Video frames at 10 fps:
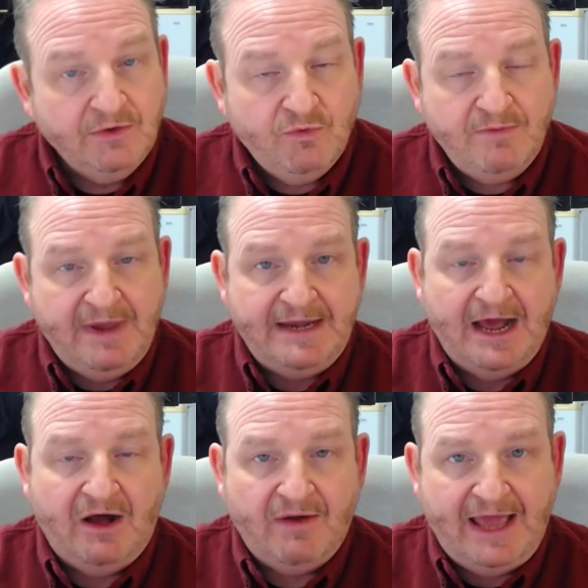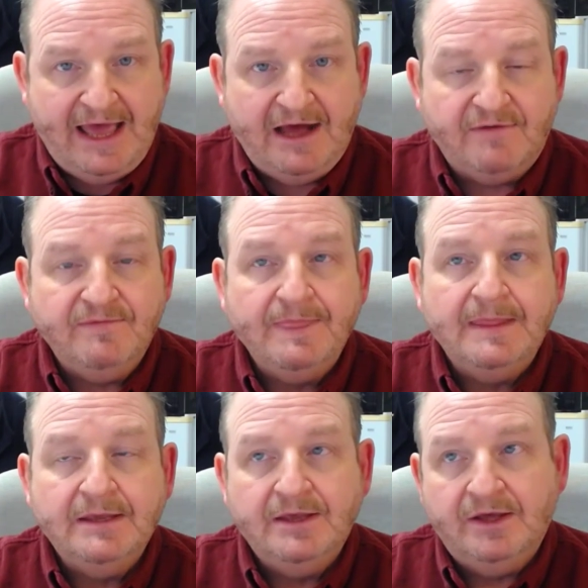We may now have
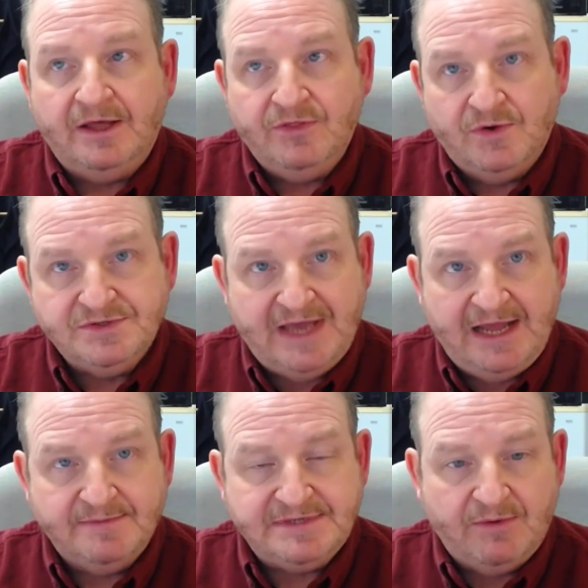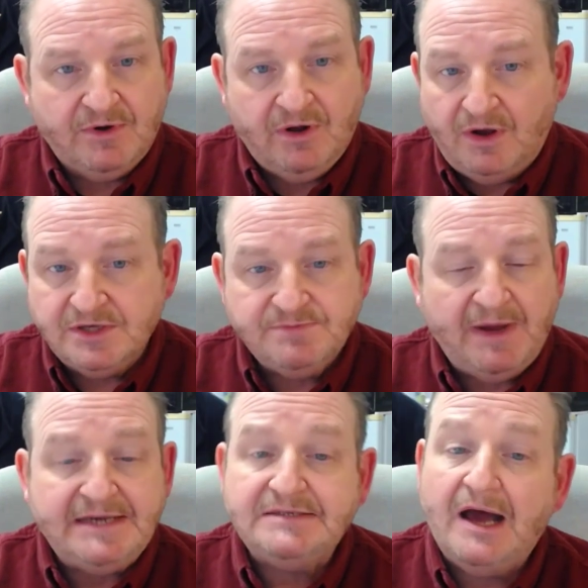those items that were caused
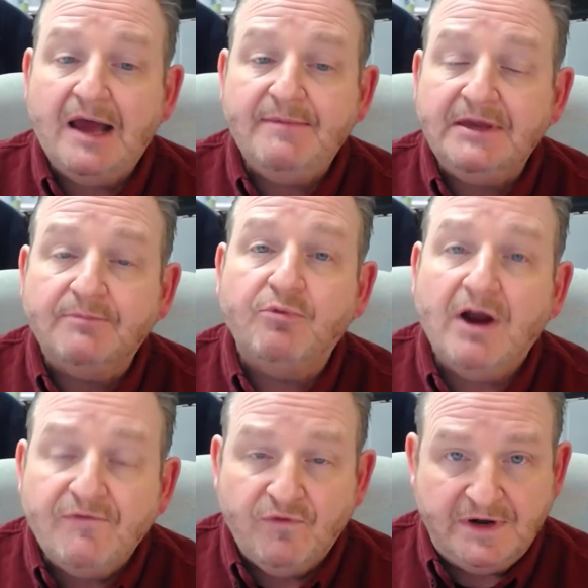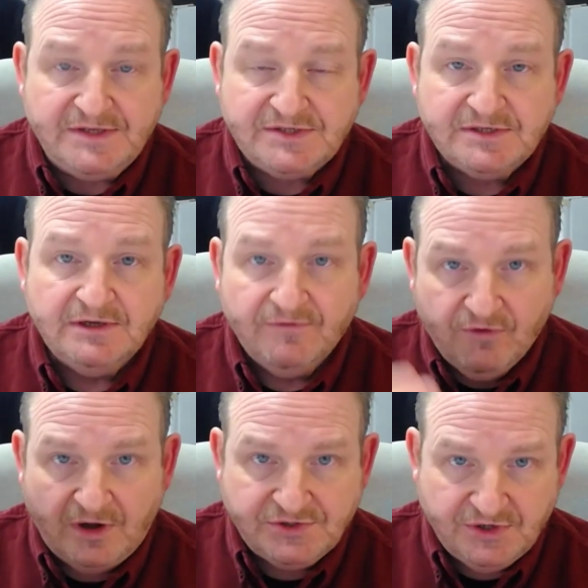by timing and preference
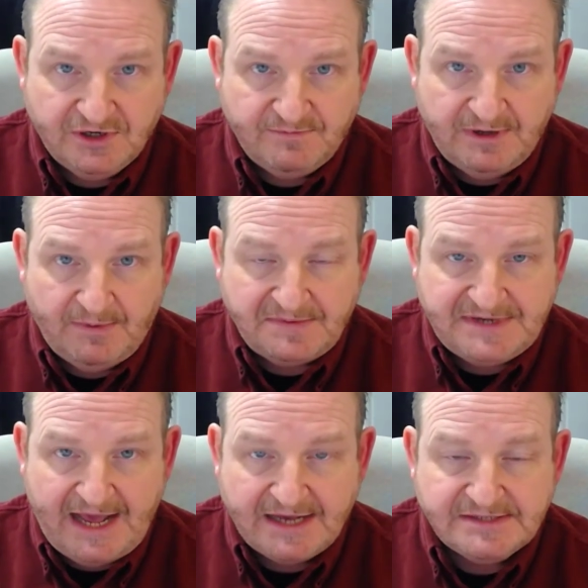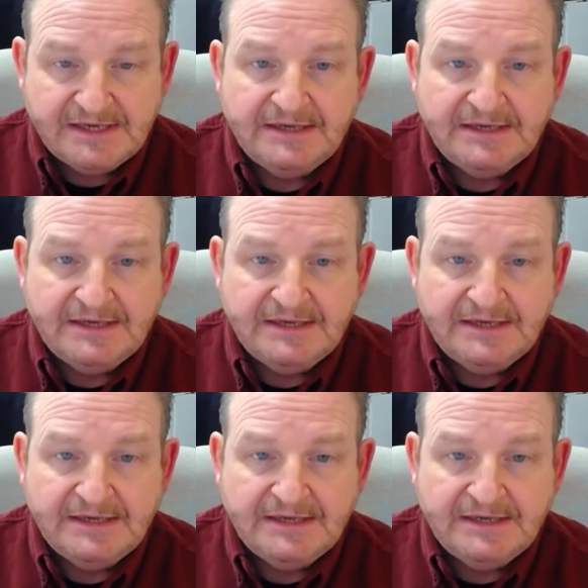for alternative minimum tax